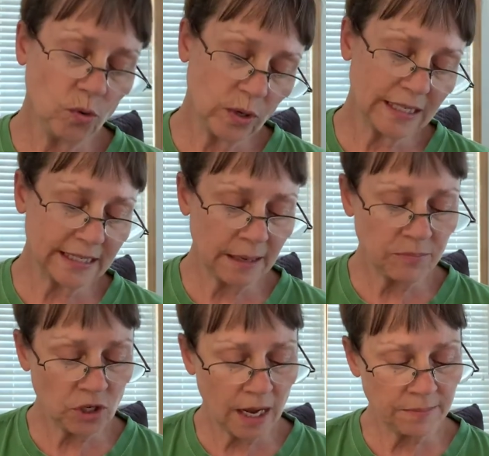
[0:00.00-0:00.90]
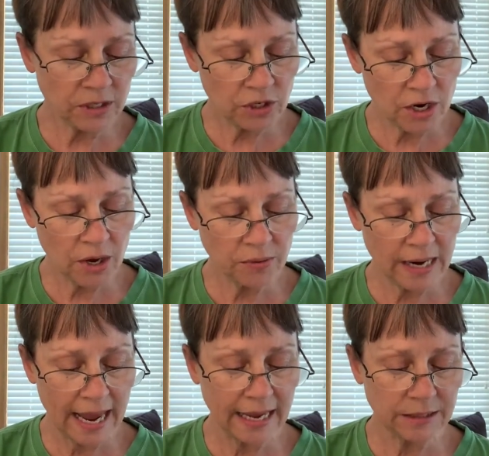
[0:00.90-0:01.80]
what's sometimes known
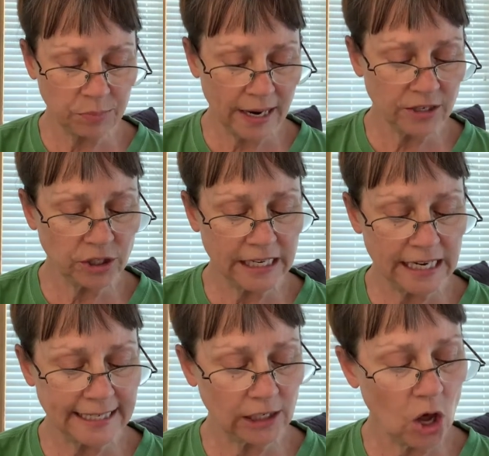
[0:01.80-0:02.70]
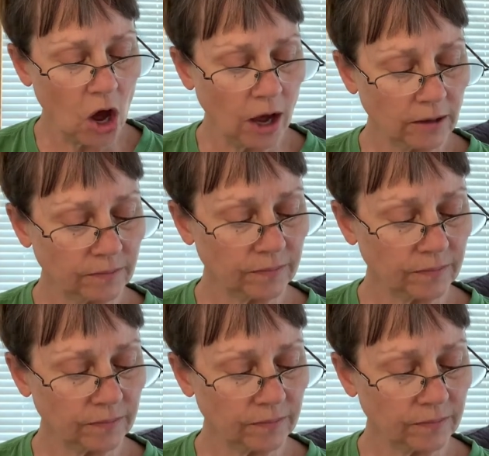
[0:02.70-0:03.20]
as Brandolini's law.